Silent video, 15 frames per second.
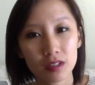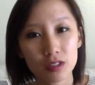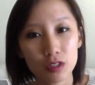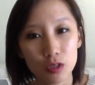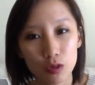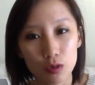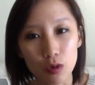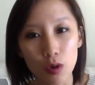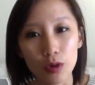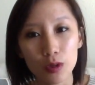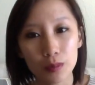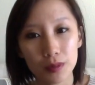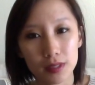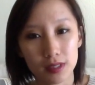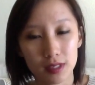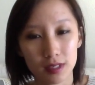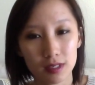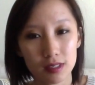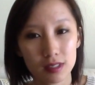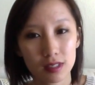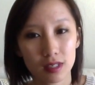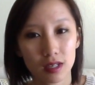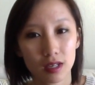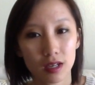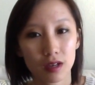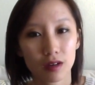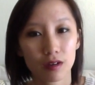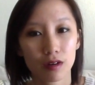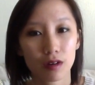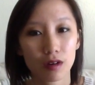to grow your business
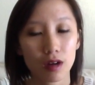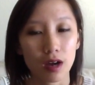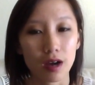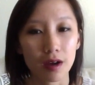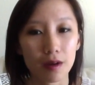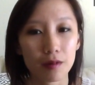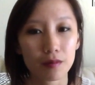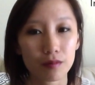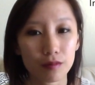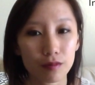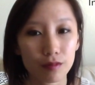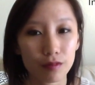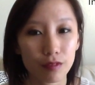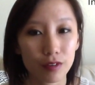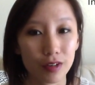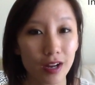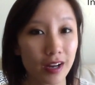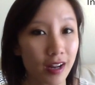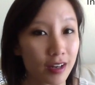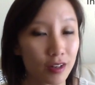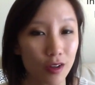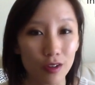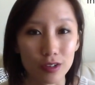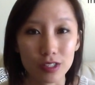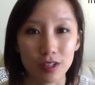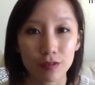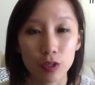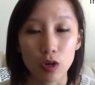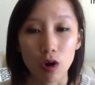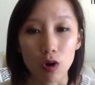for $99
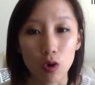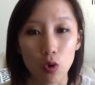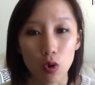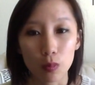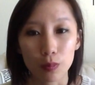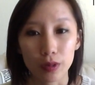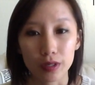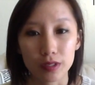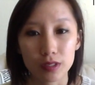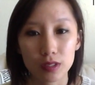if you call corporate.